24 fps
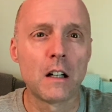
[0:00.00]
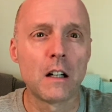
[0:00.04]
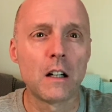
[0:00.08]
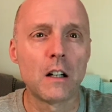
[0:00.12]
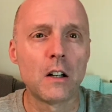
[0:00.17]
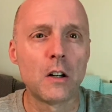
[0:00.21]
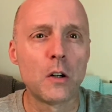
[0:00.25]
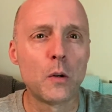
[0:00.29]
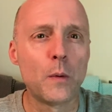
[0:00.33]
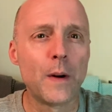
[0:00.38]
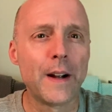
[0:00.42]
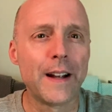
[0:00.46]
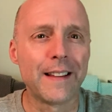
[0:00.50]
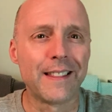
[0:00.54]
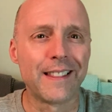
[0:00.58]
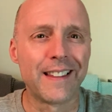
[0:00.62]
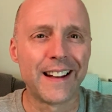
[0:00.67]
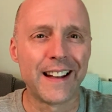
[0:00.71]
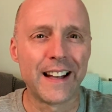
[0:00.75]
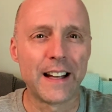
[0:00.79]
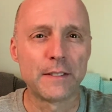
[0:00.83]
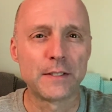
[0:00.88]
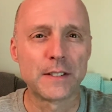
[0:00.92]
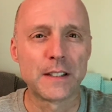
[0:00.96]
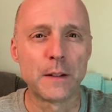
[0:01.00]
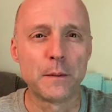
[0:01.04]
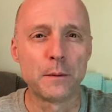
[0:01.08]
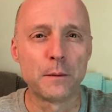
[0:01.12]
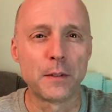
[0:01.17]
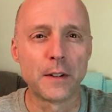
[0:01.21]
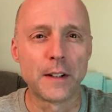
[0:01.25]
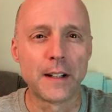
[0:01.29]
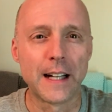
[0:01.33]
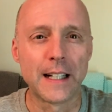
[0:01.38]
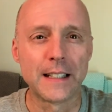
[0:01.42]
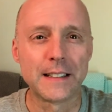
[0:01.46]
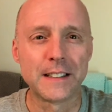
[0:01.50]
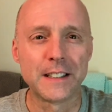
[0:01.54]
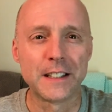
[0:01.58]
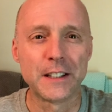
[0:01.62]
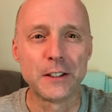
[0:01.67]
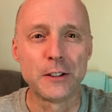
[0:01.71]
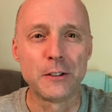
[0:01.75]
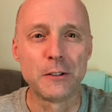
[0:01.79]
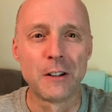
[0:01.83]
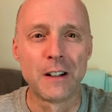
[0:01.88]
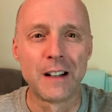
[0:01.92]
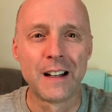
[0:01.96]
Oh wait, they have something for that
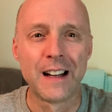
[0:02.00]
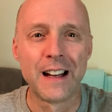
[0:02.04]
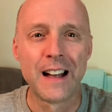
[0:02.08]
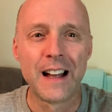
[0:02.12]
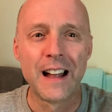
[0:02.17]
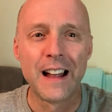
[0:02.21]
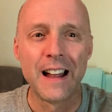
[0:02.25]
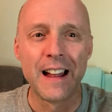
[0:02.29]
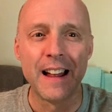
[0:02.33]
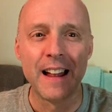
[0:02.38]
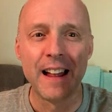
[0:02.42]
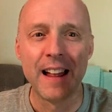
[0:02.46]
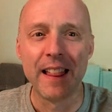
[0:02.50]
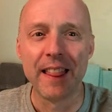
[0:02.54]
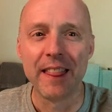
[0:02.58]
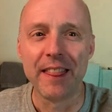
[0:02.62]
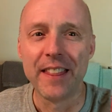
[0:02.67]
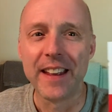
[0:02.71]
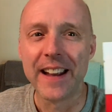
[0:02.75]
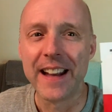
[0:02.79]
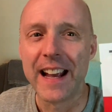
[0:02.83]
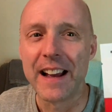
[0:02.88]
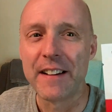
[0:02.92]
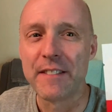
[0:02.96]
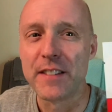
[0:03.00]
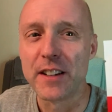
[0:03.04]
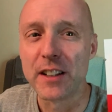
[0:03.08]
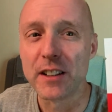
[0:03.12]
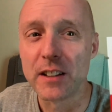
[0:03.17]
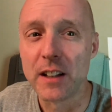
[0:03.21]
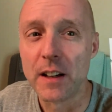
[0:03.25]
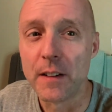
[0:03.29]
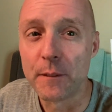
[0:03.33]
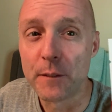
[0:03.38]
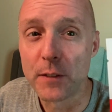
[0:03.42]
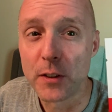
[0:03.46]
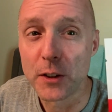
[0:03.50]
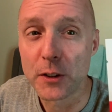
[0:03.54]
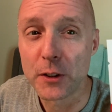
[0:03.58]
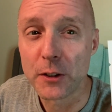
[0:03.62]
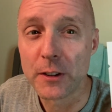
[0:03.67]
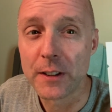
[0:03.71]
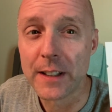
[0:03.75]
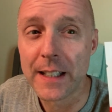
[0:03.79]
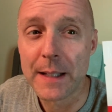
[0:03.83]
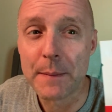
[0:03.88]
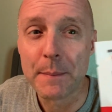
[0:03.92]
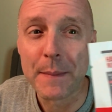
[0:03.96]
too. They have their comfort
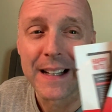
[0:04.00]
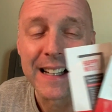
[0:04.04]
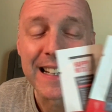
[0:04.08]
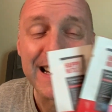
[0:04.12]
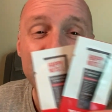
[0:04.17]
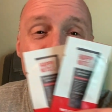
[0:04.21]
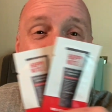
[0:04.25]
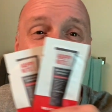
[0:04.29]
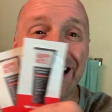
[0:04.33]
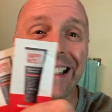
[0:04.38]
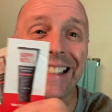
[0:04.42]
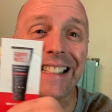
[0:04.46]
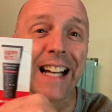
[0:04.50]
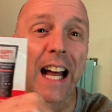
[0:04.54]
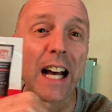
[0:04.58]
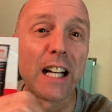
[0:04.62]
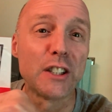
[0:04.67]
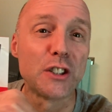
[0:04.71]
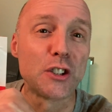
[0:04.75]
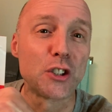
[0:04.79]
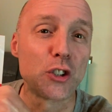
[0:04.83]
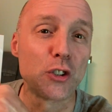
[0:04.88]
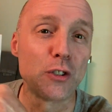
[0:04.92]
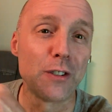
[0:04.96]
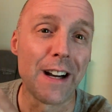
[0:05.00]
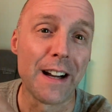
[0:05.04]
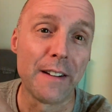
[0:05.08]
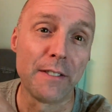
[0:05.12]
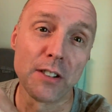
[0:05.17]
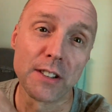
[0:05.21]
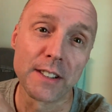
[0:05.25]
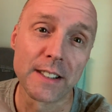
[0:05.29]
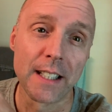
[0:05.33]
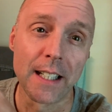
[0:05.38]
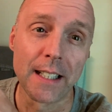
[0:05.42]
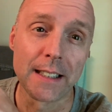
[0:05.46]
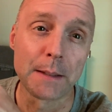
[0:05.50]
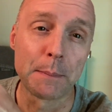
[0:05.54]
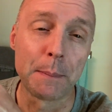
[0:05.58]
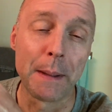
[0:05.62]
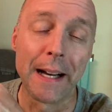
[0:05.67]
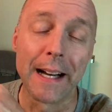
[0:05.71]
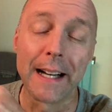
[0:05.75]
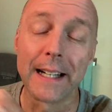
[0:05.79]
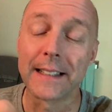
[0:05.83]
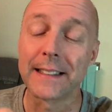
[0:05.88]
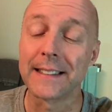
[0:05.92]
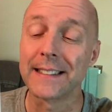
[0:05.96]
cream in travel size
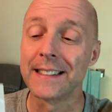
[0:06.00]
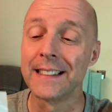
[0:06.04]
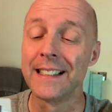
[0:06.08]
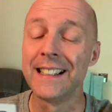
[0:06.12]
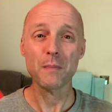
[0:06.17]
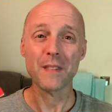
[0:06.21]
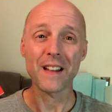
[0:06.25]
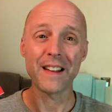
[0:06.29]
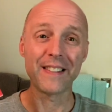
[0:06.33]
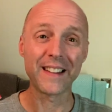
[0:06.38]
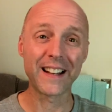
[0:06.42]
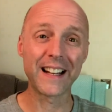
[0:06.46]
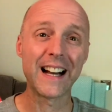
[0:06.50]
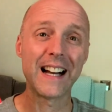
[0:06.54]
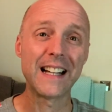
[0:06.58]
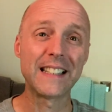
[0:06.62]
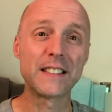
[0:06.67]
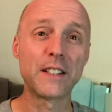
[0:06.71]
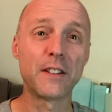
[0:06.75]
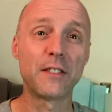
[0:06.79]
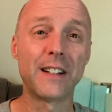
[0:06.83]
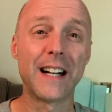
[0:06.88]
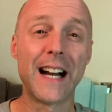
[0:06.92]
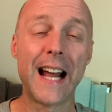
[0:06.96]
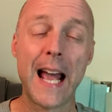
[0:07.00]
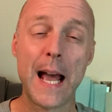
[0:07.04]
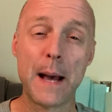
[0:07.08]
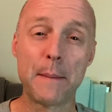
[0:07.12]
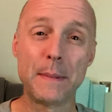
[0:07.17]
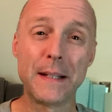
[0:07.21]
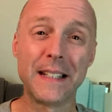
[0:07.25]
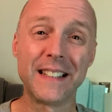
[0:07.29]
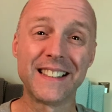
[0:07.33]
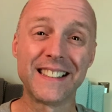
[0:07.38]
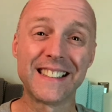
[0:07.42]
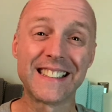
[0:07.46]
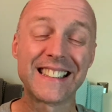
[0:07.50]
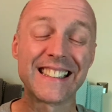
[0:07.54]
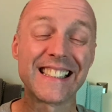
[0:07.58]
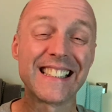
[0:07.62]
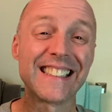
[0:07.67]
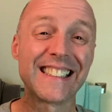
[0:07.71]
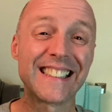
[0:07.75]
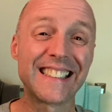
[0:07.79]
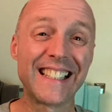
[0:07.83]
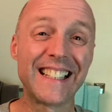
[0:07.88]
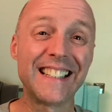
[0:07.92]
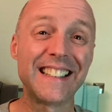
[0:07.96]
packs. The guys over at Happy Nuts
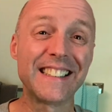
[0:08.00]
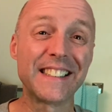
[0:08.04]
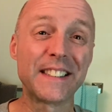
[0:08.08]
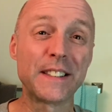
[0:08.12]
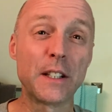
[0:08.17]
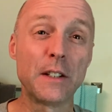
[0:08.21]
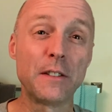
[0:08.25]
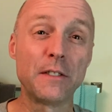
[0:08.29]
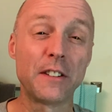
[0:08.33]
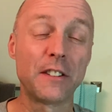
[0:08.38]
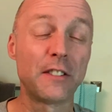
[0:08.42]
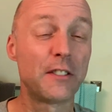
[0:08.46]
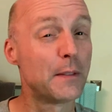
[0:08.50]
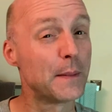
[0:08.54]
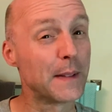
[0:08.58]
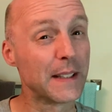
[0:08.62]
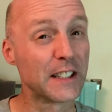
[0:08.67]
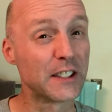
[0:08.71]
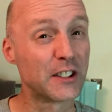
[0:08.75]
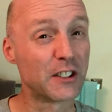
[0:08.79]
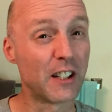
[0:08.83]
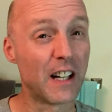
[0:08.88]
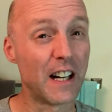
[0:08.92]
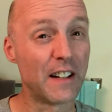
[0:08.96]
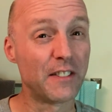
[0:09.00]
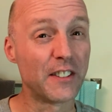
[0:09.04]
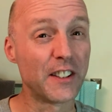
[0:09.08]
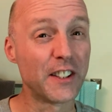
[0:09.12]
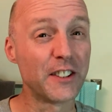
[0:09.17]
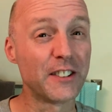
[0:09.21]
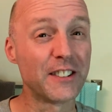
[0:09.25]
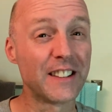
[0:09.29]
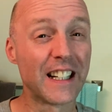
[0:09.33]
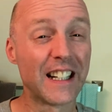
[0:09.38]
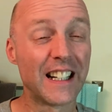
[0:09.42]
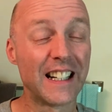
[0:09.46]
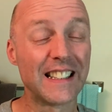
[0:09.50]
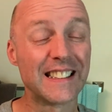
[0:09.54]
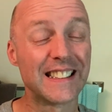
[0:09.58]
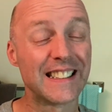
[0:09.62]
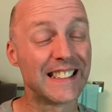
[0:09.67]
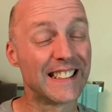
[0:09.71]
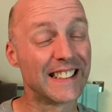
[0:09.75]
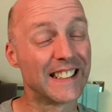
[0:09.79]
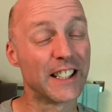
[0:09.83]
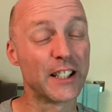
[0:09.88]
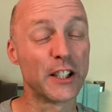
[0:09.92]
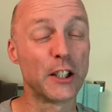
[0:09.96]
sent this over for me to try for you guys and
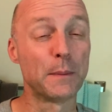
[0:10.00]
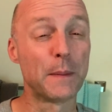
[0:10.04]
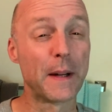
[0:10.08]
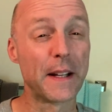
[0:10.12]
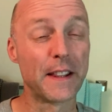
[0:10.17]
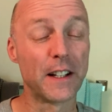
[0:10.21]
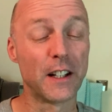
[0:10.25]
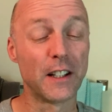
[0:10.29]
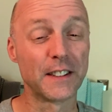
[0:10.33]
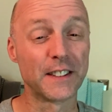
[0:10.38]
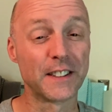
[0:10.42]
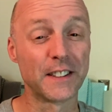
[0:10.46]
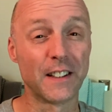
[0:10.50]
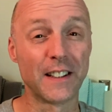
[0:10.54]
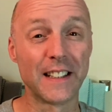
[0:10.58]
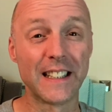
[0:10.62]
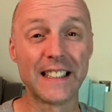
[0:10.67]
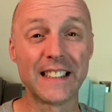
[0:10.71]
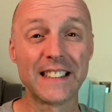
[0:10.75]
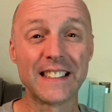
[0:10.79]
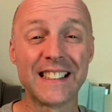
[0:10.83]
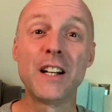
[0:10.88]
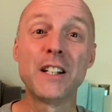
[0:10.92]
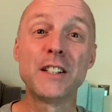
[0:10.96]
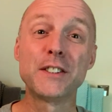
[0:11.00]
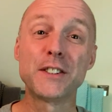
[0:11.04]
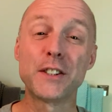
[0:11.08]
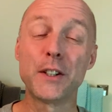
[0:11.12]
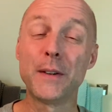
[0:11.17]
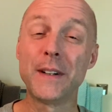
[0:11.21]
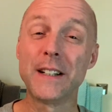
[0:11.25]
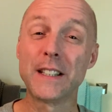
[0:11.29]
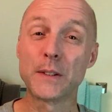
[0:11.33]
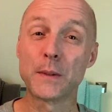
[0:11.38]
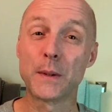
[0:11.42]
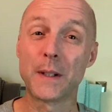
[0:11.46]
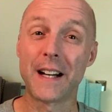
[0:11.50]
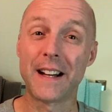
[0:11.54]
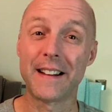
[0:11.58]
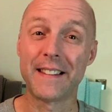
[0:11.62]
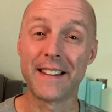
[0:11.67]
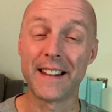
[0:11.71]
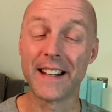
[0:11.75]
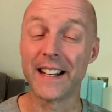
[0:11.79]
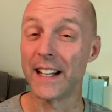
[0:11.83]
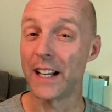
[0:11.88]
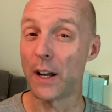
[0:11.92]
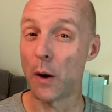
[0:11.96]
tell you my thoughts on it. So here's what I
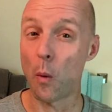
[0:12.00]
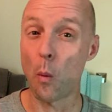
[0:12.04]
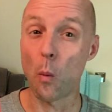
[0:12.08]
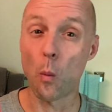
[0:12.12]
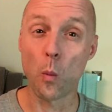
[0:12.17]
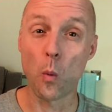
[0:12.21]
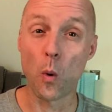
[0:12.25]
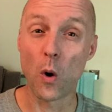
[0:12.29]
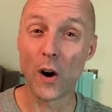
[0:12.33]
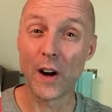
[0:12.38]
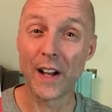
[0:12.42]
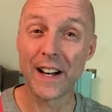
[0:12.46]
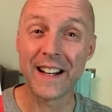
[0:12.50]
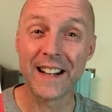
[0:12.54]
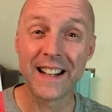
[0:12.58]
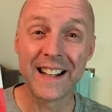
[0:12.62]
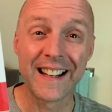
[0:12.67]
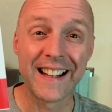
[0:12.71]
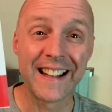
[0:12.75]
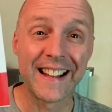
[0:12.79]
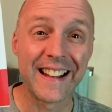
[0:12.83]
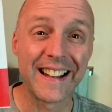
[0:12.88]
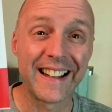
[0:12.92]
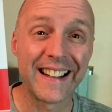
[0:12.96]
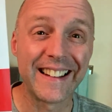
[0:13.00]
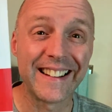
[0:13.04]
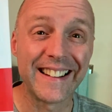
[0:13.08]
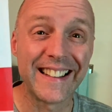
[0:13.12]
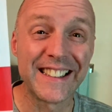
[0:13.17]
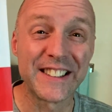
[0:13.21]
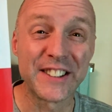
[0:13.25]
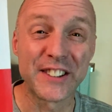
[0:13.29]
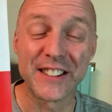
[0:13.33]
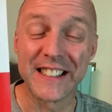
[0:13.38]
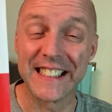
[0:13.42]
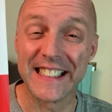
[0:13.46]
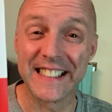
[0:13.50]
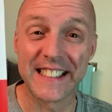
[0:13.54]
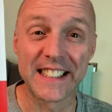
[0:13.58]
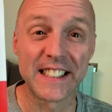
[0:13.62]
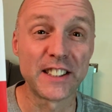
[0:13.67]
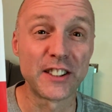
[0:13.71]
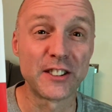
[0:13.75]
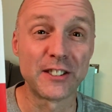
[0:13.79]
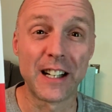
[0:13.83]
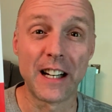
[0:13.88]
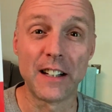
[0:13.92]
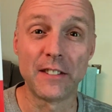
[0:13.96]
think. One, these are easy to
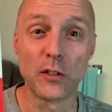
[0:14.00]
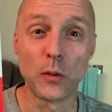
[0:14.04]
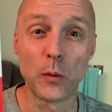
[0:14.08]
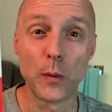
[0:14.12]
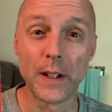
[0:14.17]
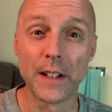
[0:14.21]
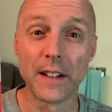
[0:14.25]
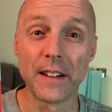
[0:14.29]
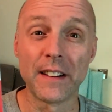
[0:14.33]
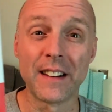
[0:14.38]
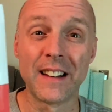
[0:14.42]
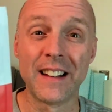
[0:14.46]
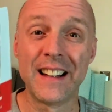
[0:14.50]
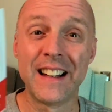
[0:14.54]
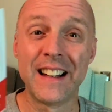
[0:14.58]
travel with.